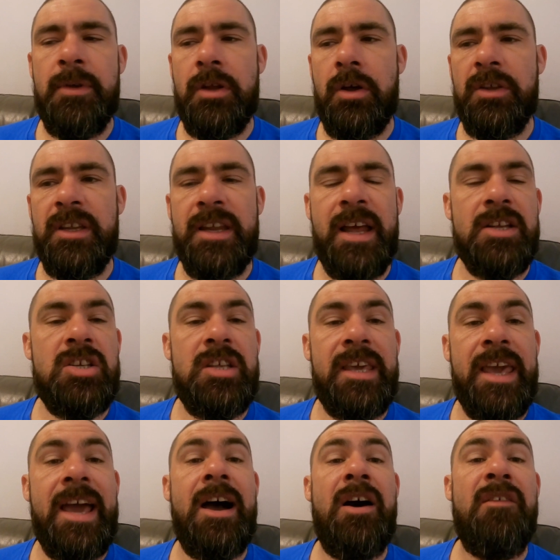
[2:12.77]
You know, I didn't actually
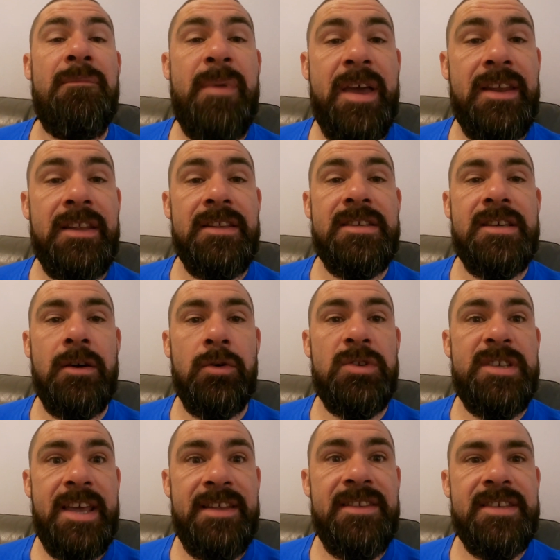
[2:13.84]
get out of bed until
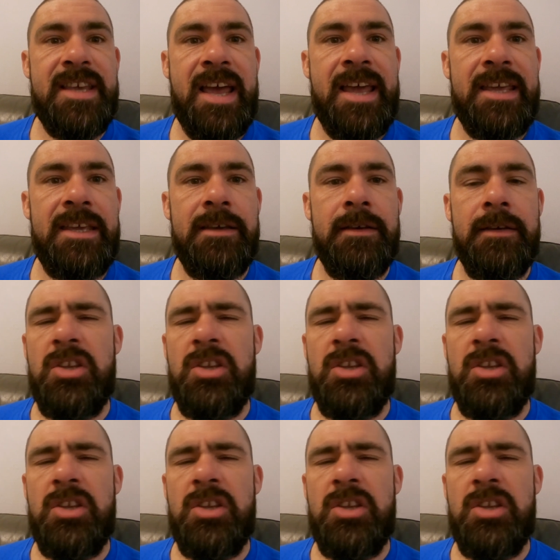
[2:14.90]
7:50.